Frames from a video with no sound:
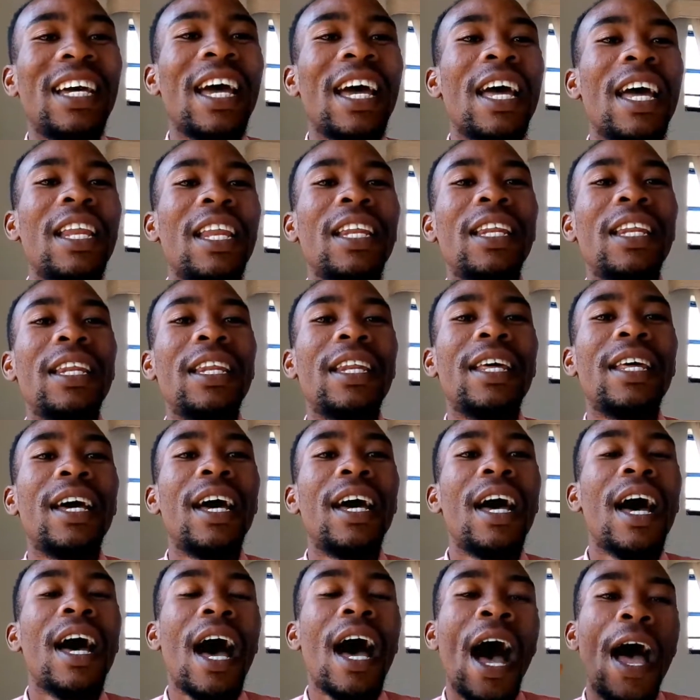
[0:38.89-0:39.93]
And
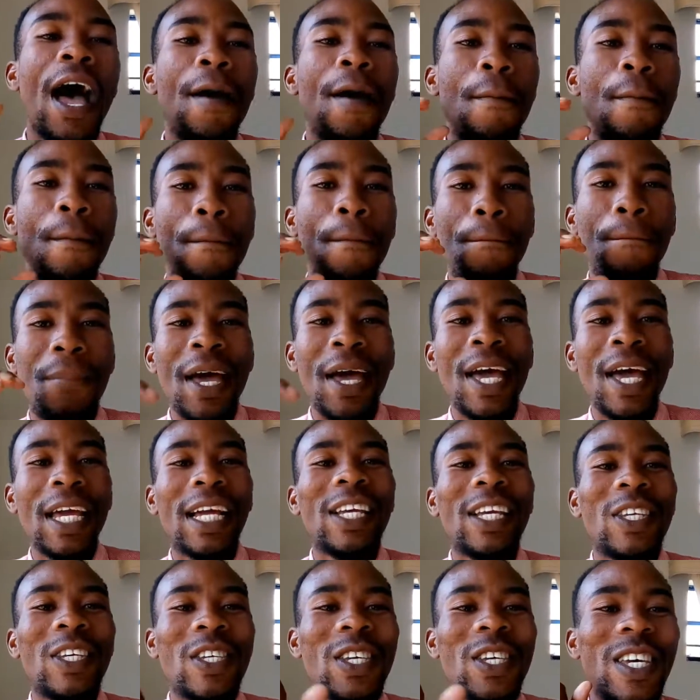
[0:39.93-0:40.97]
I am
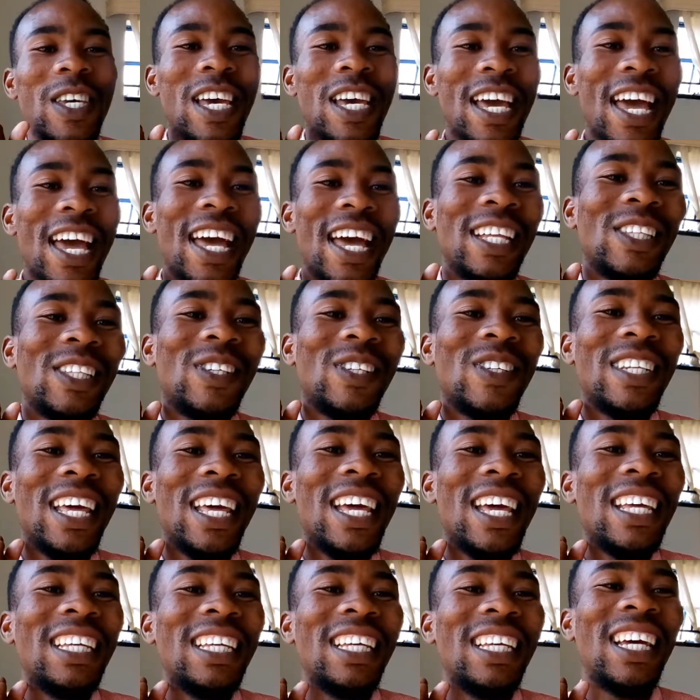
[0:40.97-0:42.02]
back here, and
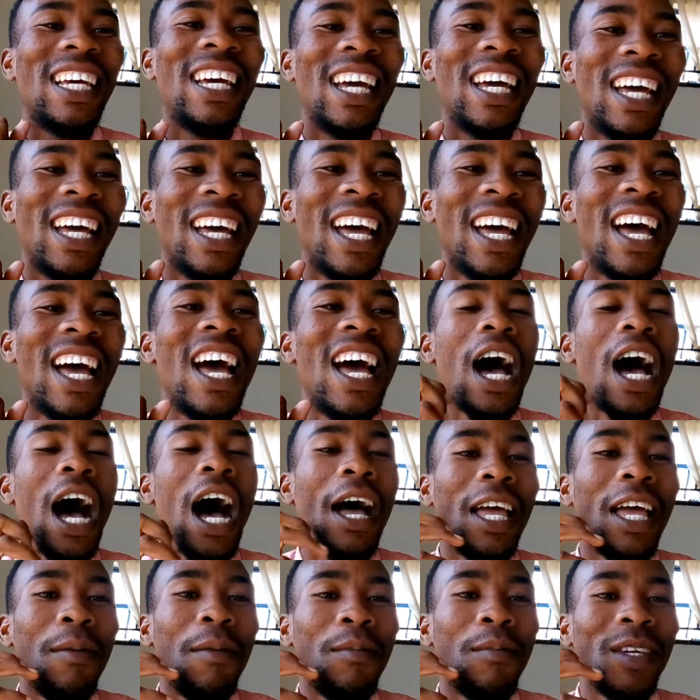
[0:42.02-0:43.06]
today
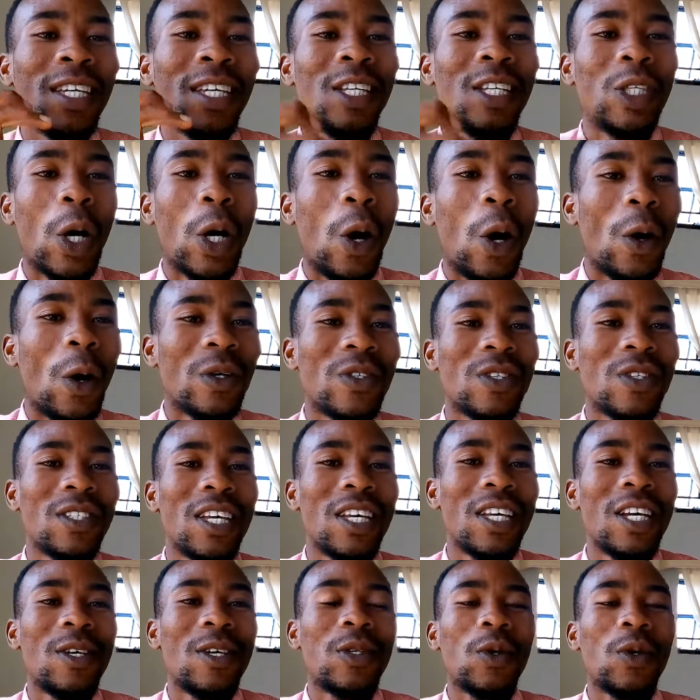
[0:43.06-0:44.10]
I am indoors.
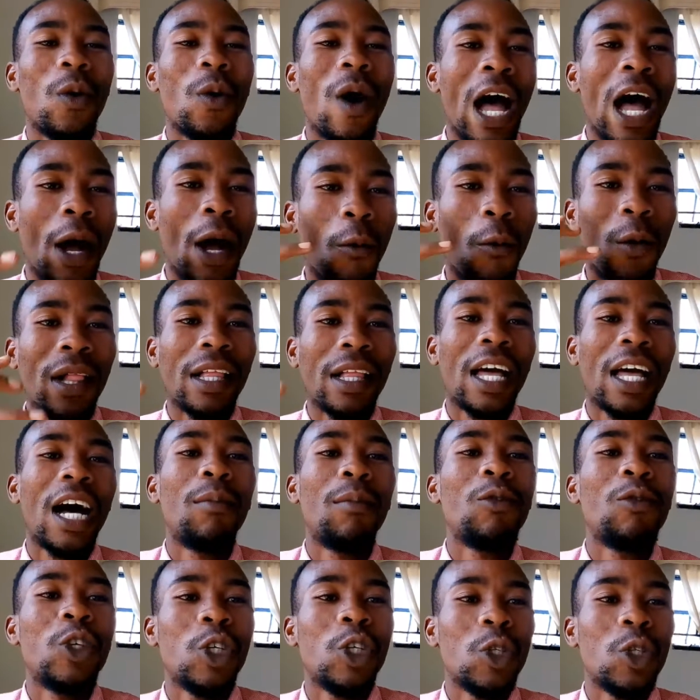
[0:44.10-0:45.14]
So I
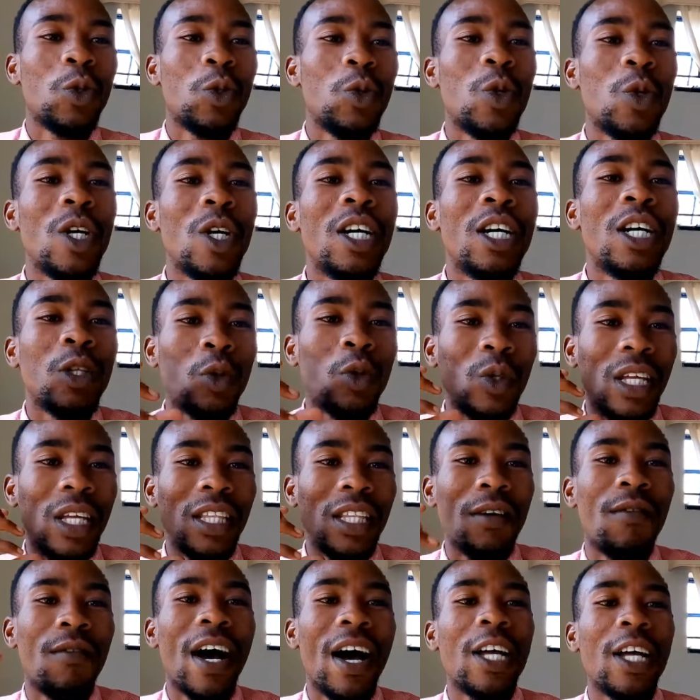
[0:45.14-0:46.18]
welcome you to the
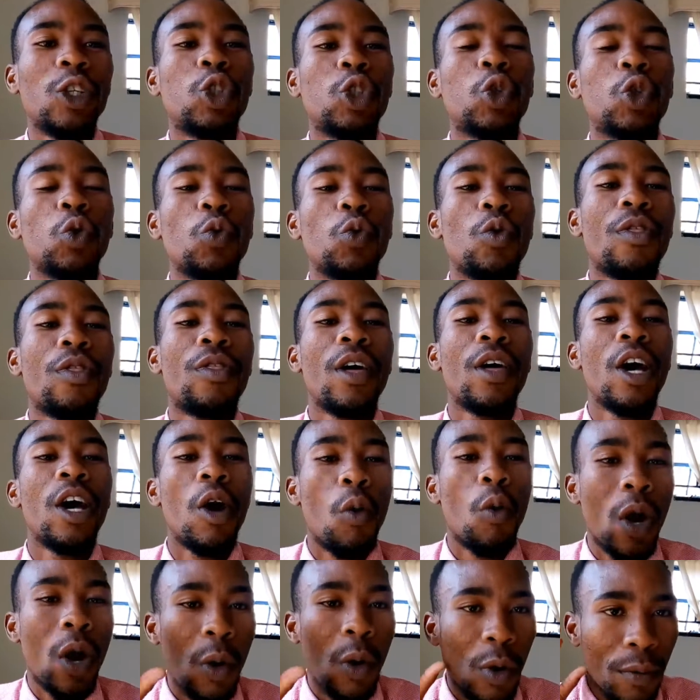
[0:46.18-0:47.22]
Divine Truth,
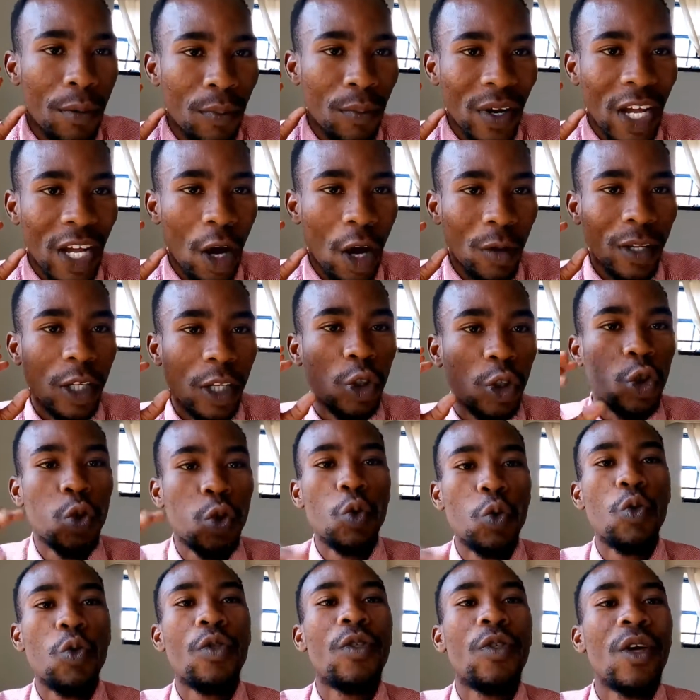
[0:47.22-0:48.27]
where we bring out the
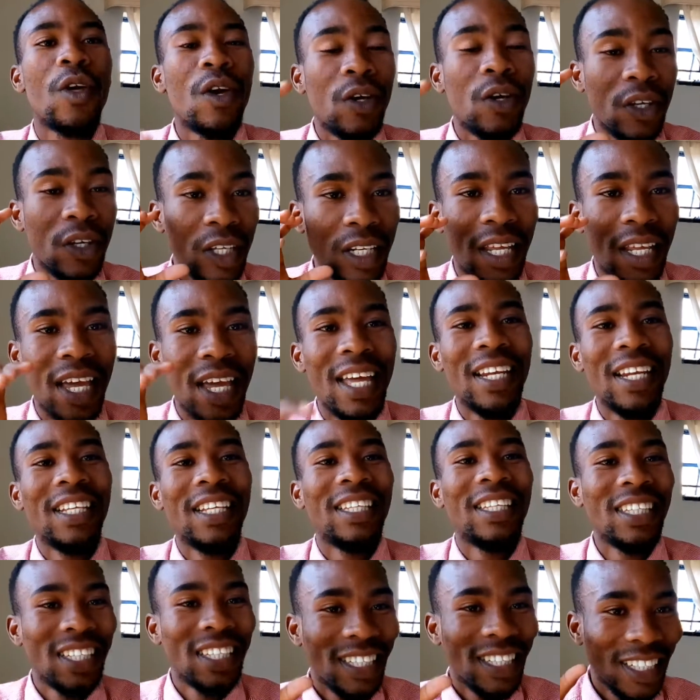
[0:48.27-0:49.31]
truth in
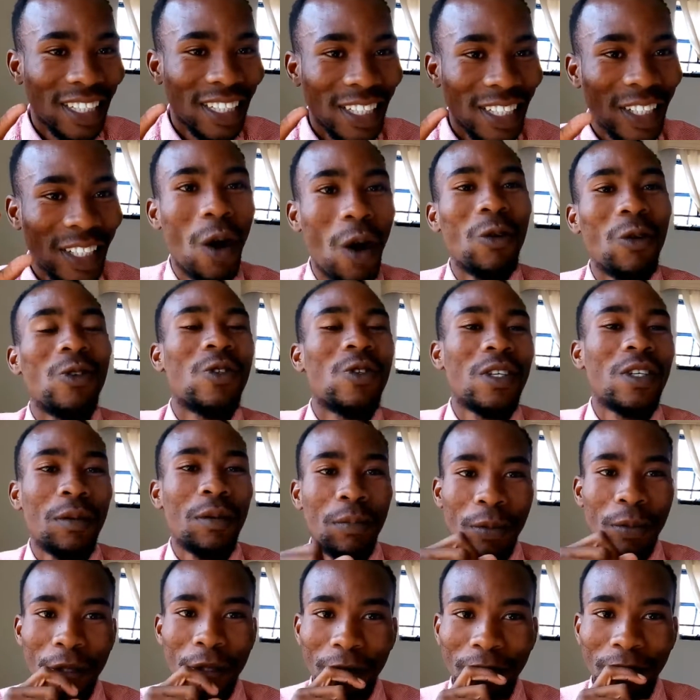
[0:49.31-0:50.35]
any
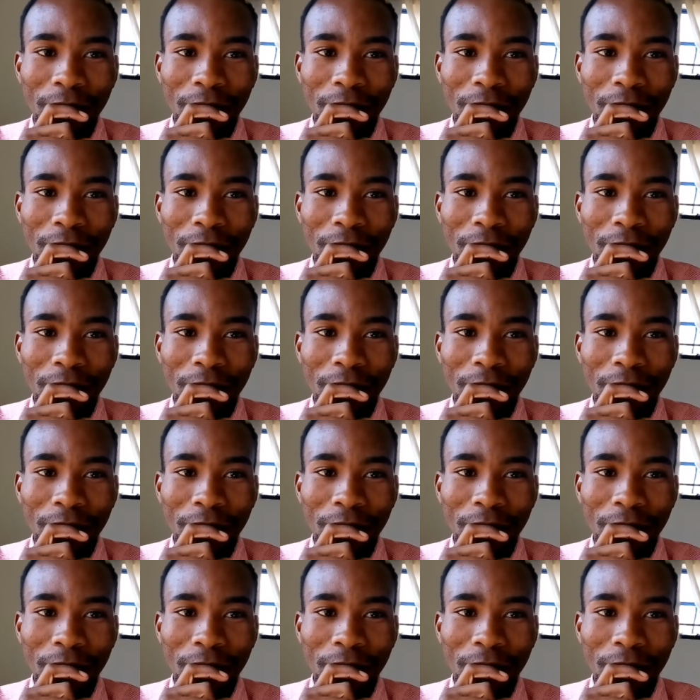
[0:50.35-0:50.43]
concept.